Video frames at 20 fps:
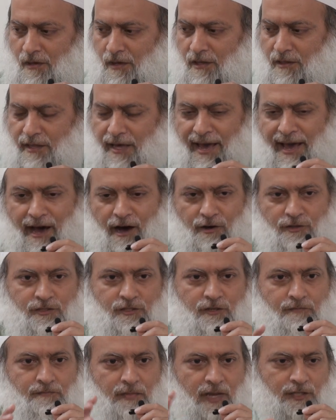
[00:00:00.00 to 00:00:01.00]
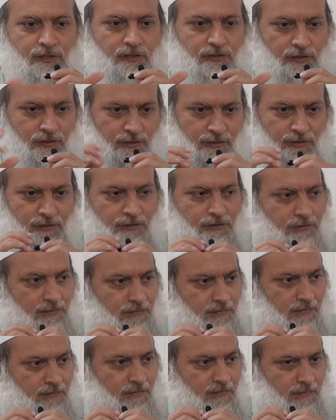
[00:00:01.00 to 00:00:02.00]
in the house of messengers,
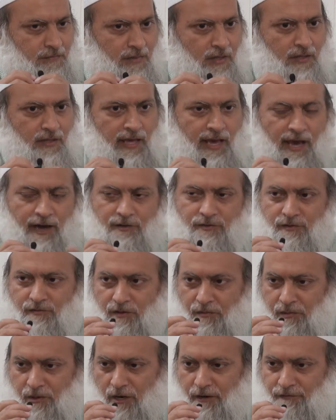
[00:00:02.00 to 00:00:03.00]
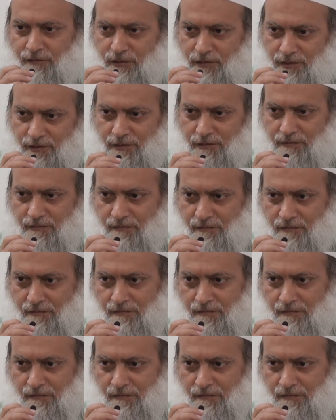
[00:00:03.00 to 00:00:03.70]
in the house of the prophets.